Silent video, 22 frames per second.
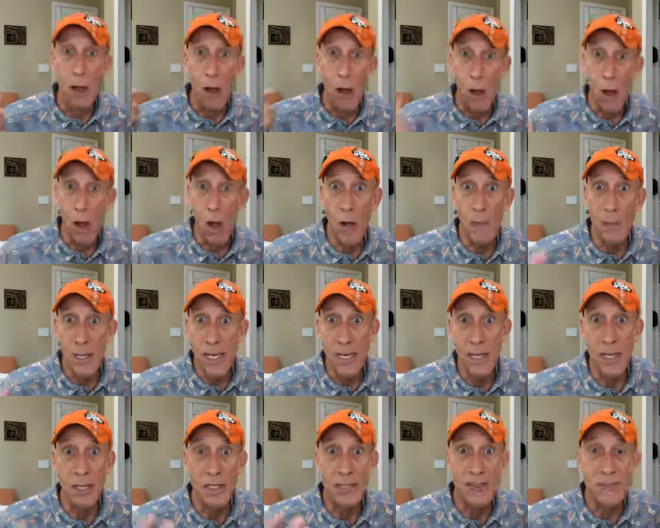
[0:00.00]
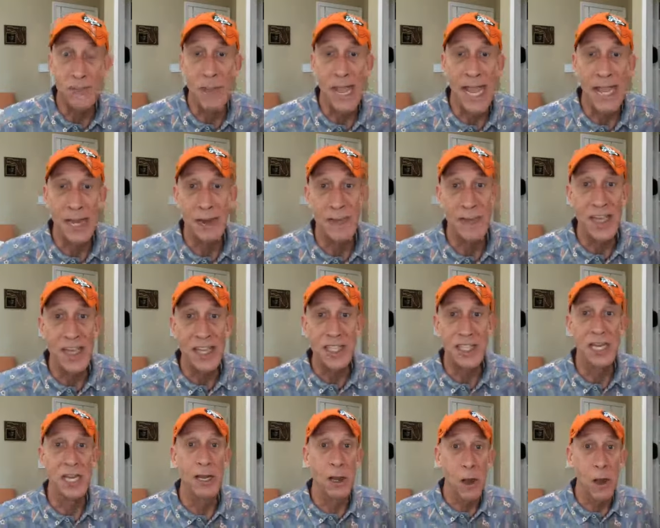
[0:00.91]
All because of
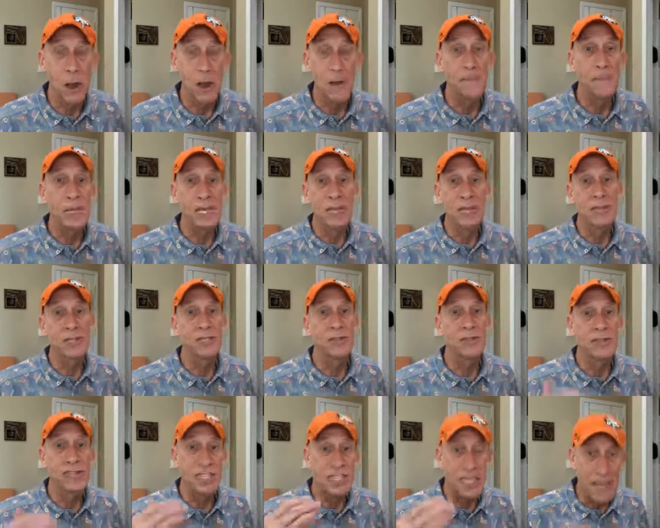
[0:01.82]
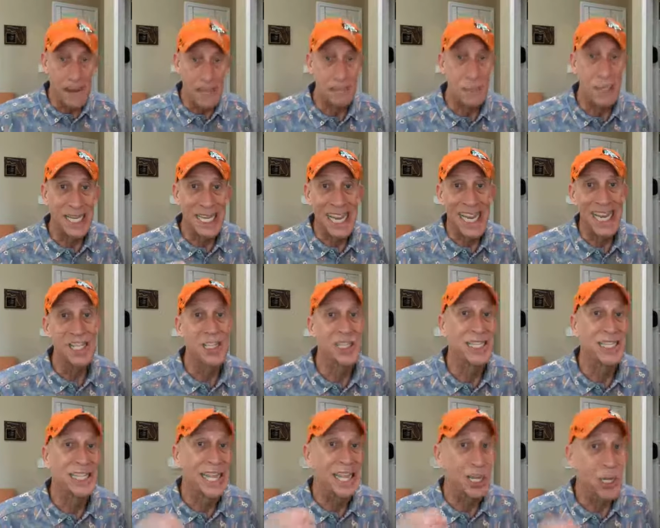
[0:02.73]
manifesting, all because of this
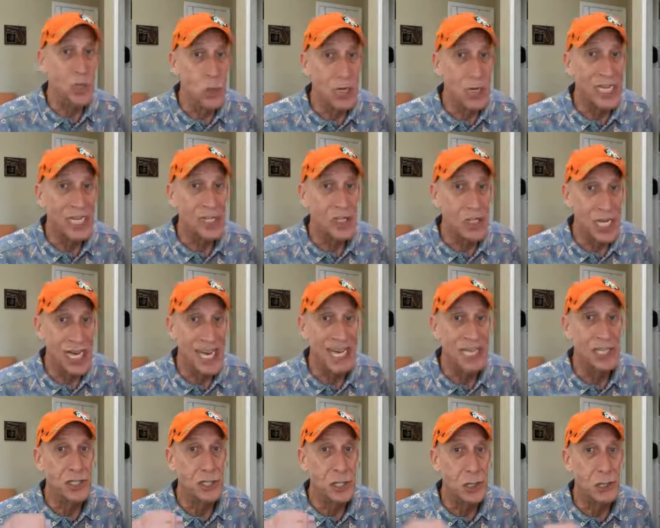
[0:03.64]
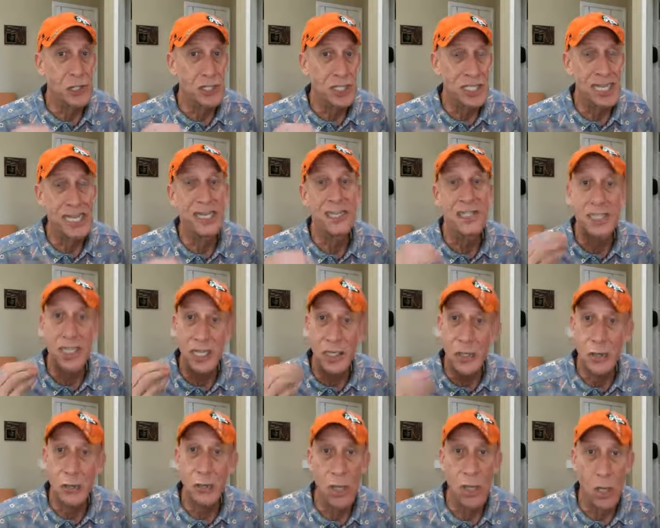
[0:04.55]
implication that you can change those things that
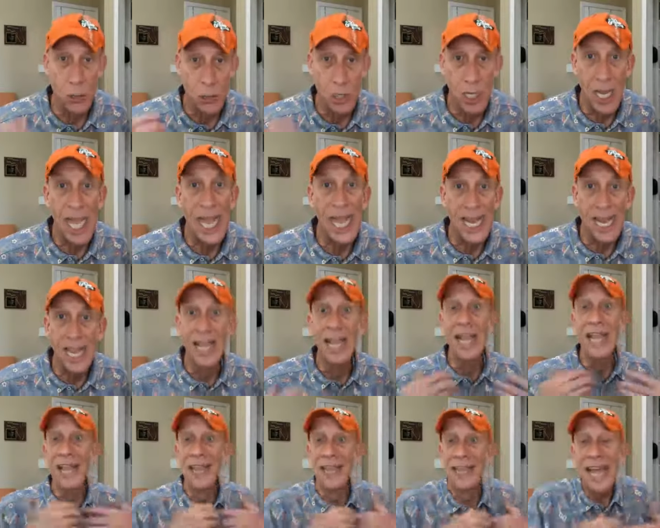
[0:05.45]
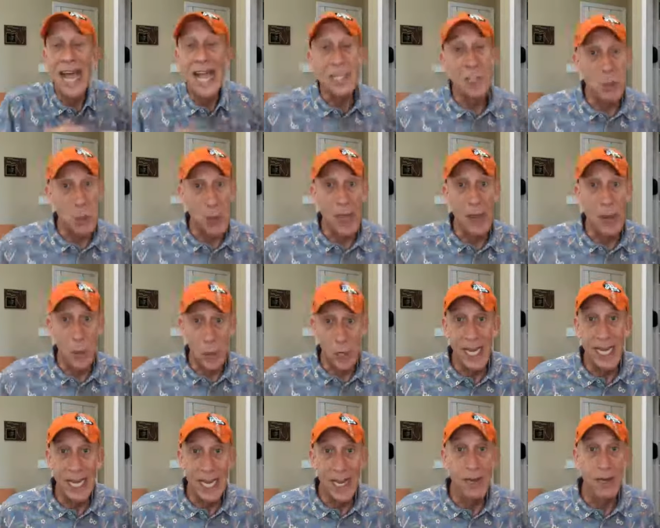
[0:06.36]
you don't like. That's why we're
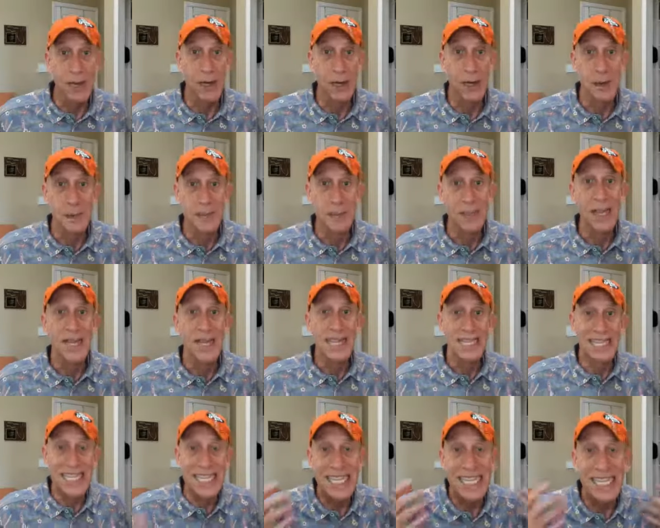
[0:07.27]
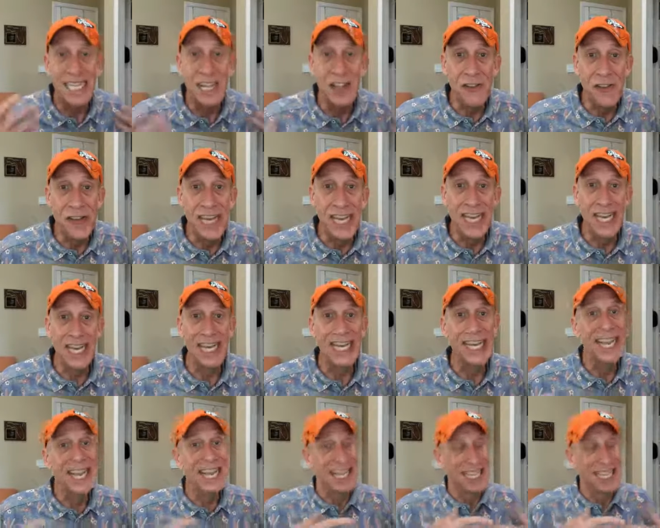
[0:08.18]
here. Significantly,